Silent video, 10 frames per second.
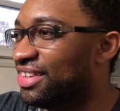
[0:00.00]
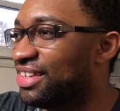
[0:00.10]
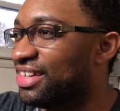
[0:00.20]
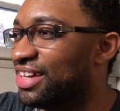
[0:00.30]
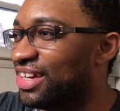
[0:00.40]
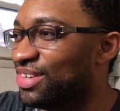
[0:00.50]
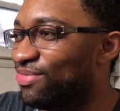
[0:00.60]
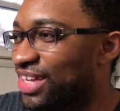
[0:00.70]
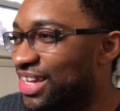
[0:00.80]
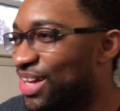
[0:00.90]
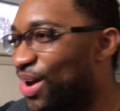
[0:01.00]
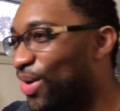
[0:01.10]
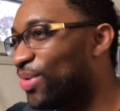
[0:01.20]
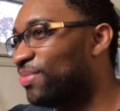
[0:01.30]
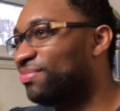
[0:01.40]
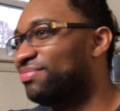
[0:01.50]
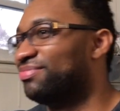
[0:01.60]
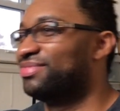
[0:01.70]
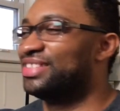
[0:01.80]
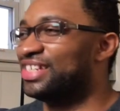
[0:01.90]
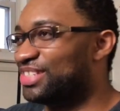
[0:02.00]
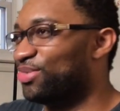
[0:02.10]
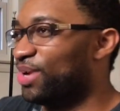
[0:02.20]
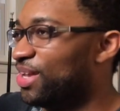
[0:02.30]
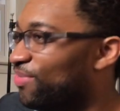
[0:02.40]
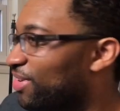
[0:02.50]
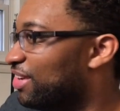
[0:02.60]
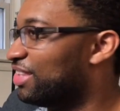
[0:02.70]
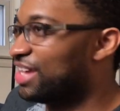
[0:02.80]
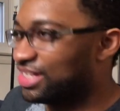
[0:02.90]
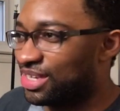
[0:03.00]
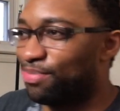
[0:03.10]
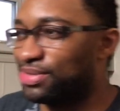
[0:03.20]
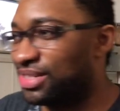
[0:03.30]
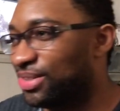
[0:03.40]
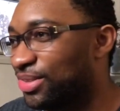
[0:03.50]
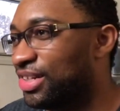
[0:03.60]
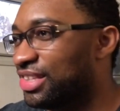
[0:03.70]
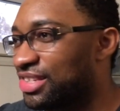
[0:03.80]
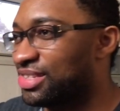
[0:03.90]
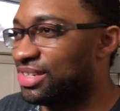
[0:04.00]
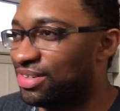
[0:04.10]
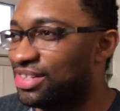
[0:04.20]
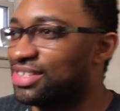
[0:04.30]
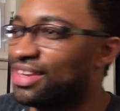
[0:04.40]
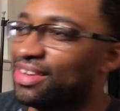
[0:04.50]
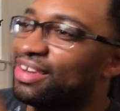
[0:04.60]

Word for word: he cut the video to get you ready for the next episode in the series.